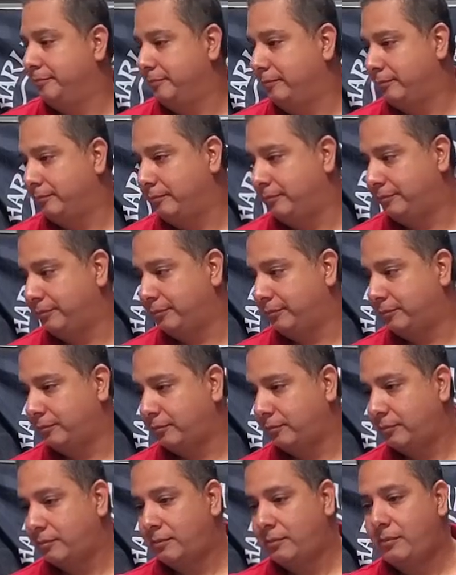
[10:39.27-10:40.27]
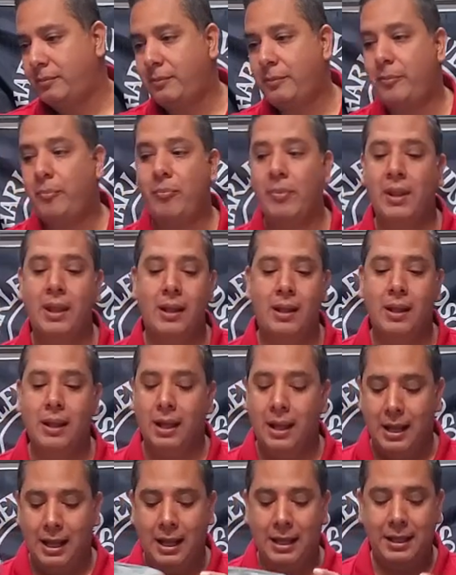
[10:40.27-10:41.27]

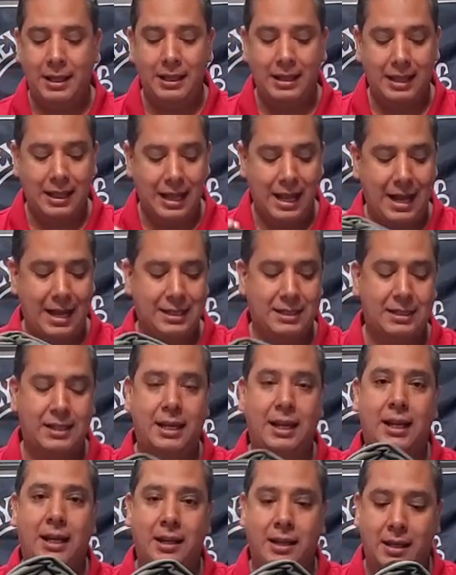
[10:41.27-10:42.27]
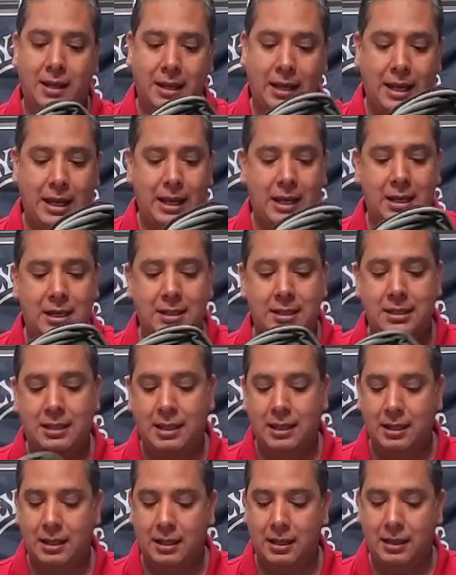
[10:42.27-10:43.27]
And then the last thing is
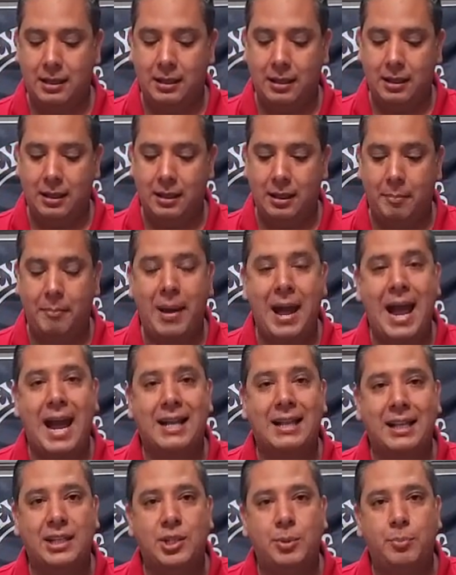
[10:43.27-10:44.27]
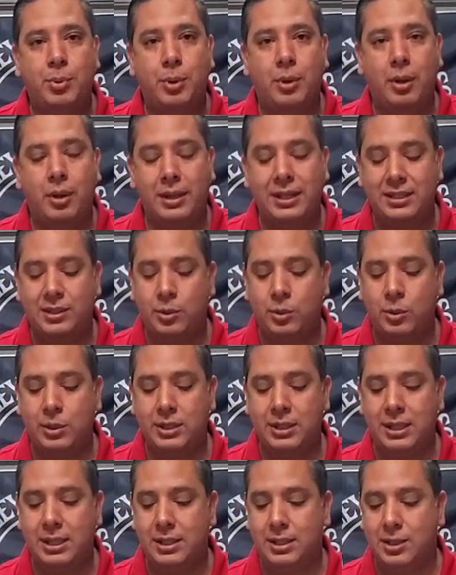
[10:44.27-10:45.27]
the pack that you put all these tools
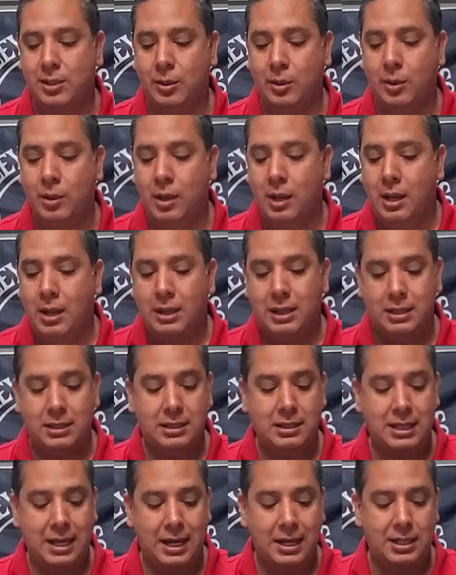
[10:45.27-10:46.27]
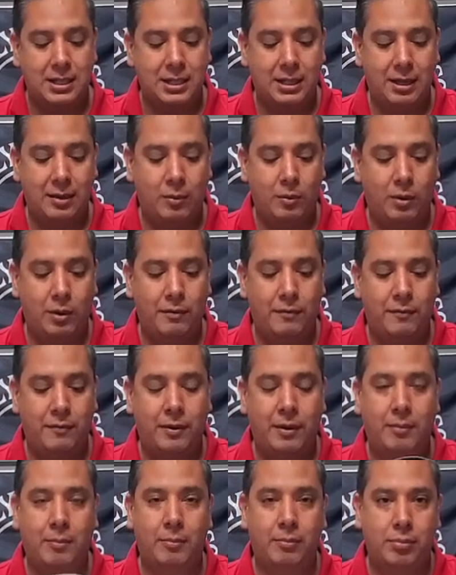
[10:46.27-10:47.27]
in. So this is actually one
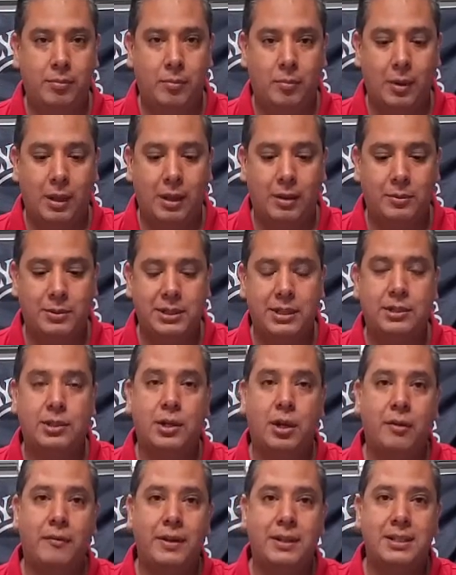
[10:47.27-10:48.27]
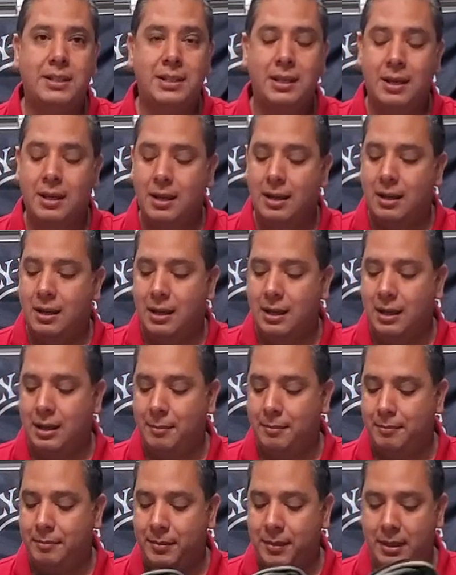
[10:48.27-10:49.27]
from while I was in service,
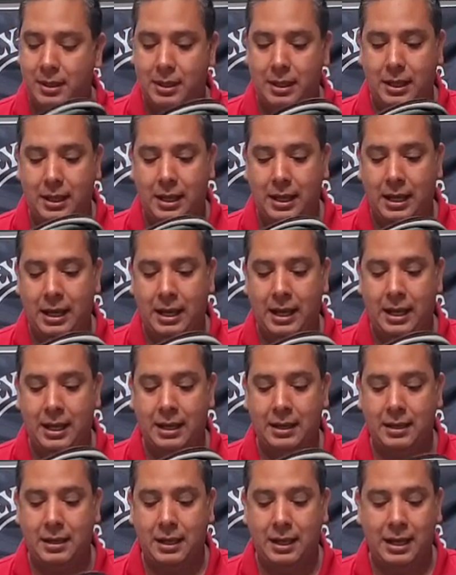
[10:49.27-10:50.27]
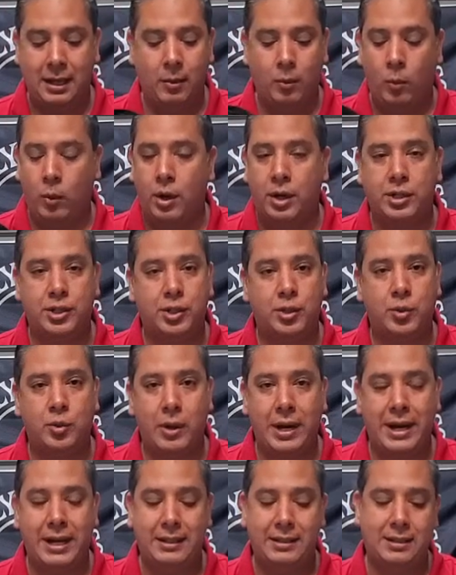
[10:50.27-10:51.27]
and it works
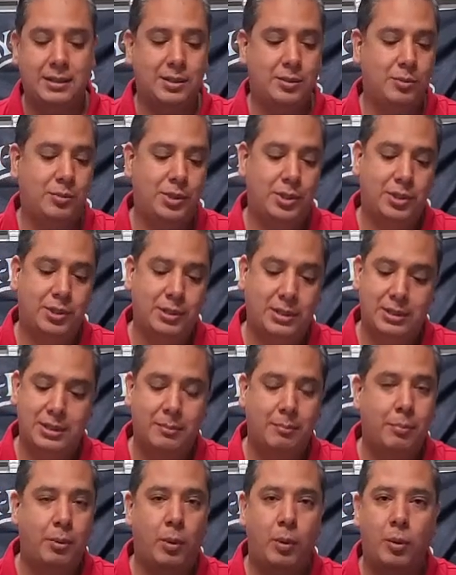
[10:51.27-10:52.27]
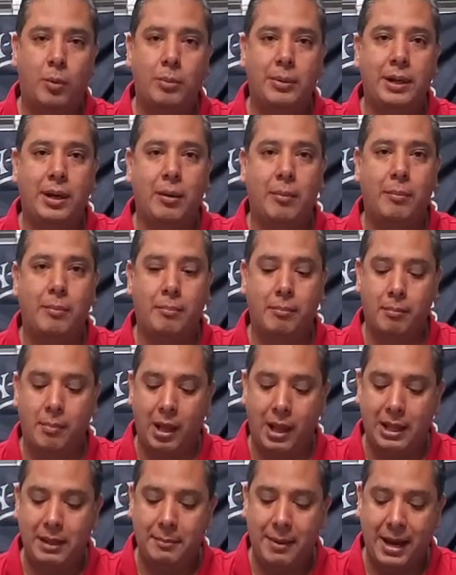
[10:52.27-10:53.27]
great. This is just a simple,
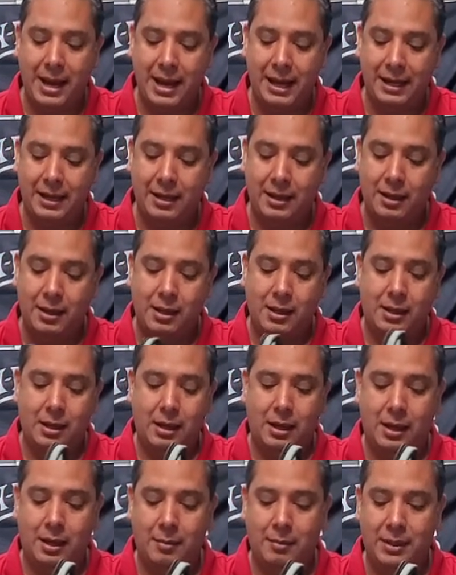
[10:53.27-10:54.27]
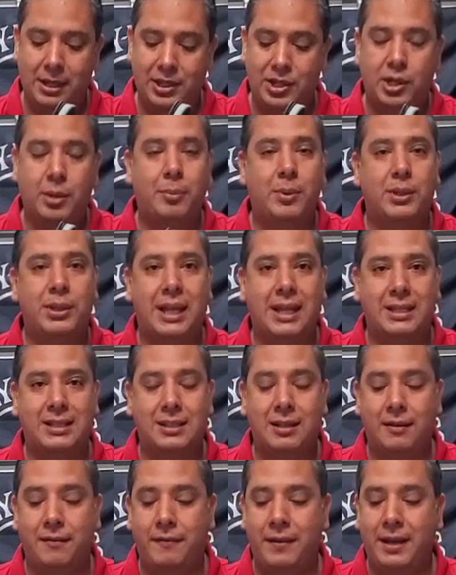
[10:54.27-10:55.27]
MOLLE bag that you can put that
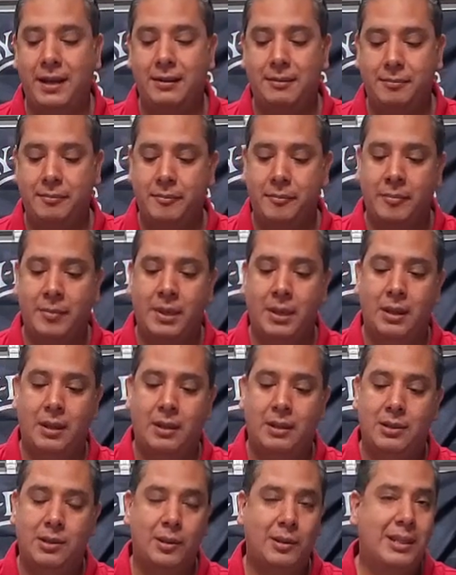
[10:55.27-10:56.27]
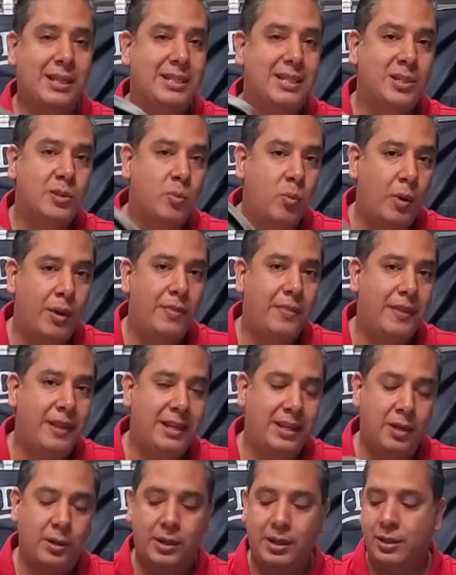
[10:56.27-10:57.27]
stuff in. So this is one
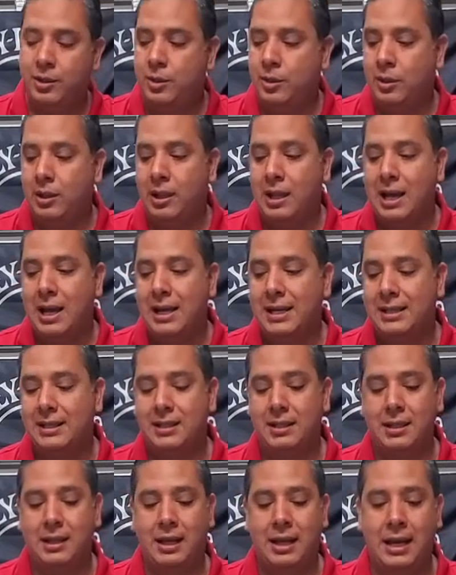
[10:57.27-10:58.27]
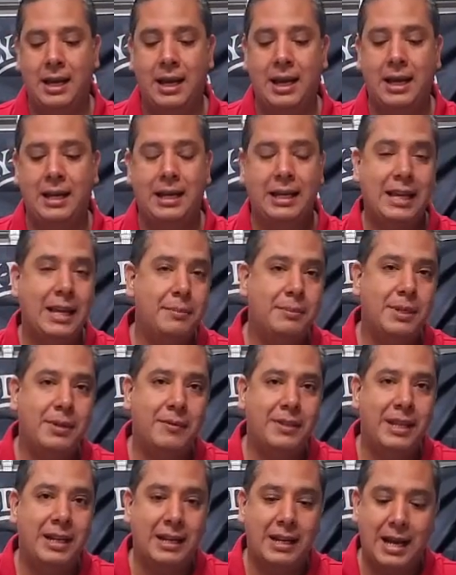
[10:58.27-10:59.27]
thing you can utilize, and it keeps
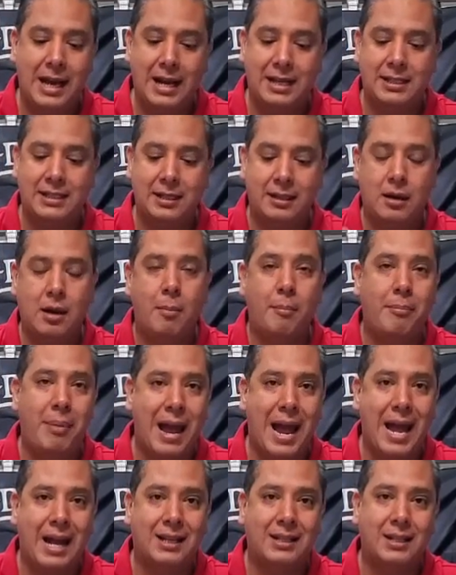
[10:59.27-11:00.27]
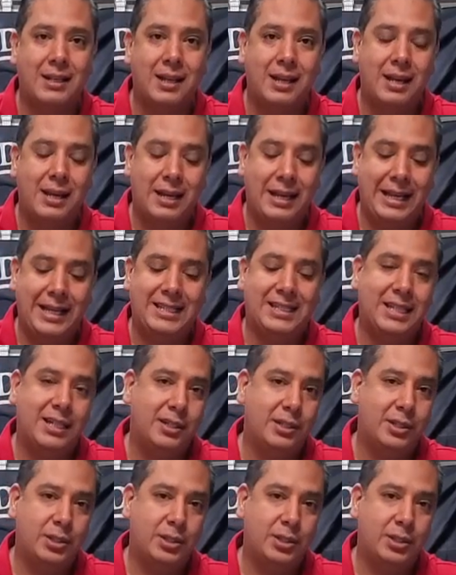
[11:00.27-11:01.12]
everything nice and compact, easy to